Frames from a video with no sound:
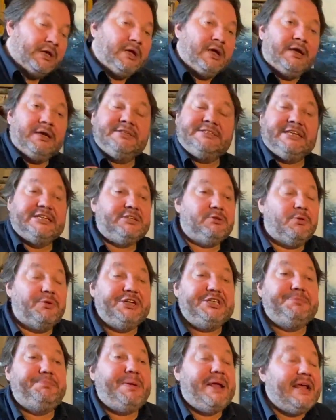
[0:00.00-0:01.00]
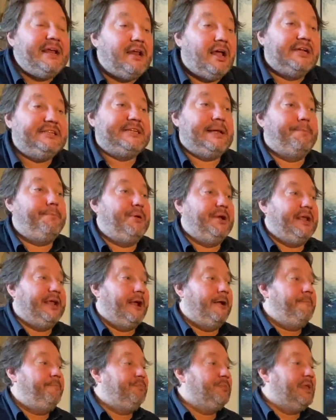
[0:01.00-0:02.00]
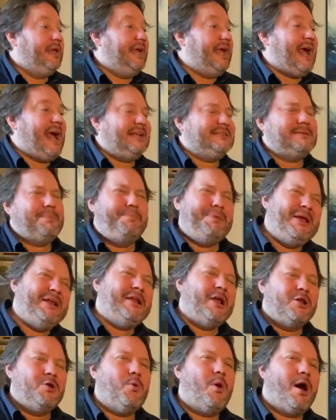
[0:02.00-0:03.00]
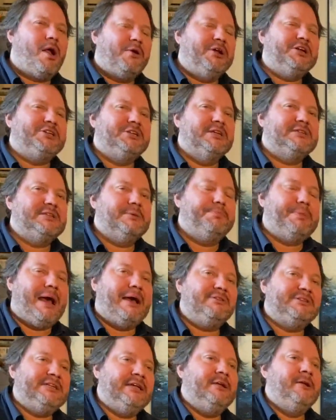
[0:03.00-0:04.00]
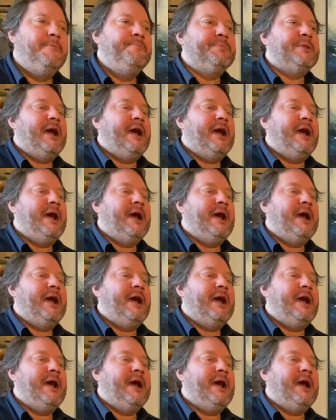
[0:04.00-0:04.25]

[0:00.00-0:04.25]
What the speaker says: And Tinto Roriz, being like Tempranillo, it has a Pinot Noirishness about it.